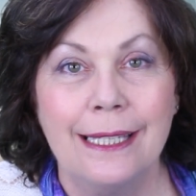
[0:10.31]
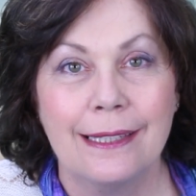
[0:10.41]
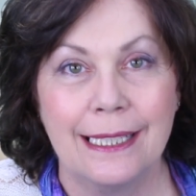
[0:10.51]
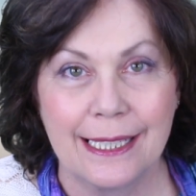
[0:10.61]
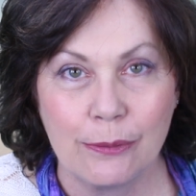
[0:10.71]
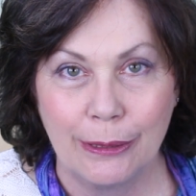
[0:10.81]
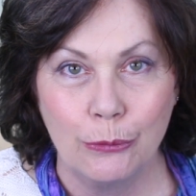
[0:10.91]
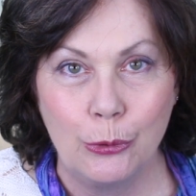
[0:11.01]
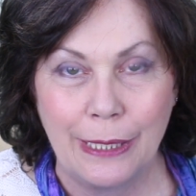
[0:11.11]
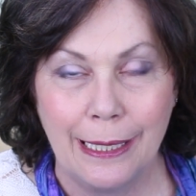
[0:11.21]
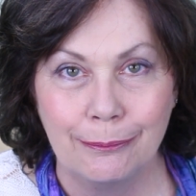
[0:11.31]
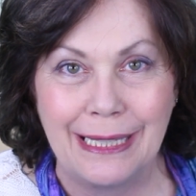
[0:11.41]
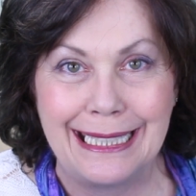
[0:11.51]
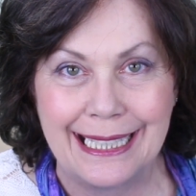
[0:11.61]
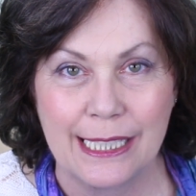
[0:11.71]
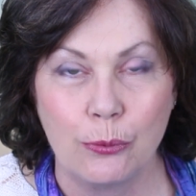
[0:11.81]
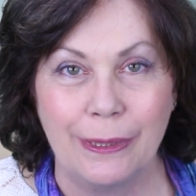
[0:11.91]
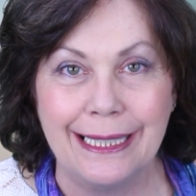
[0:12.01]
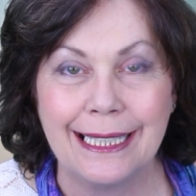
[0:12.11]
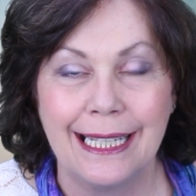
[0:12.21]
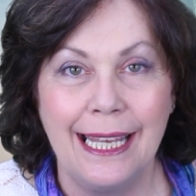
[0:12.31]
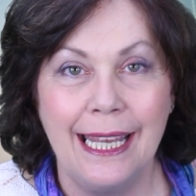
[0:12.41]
The next one will come next week,